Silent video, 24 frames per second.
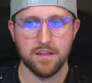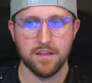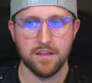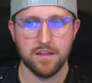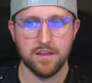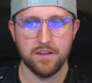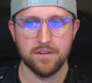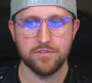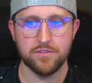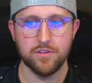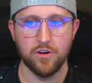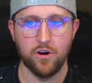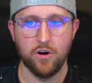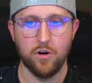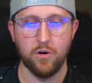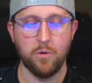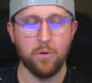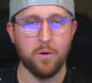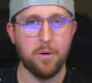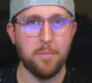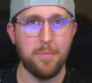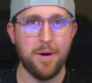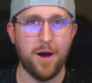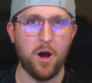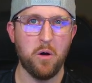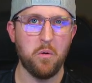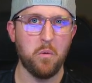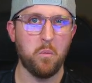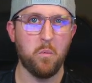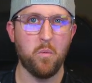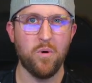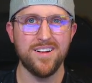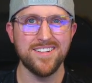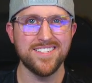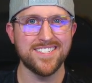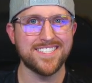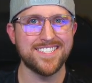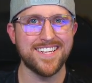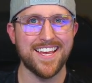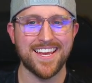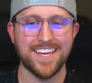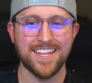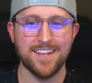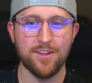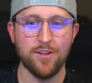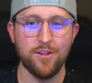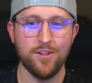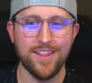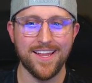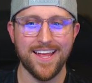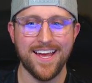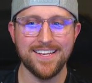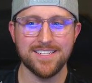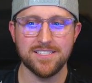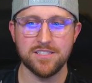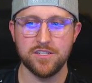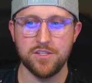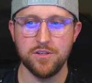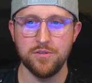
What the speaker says: So about 1 second or less, you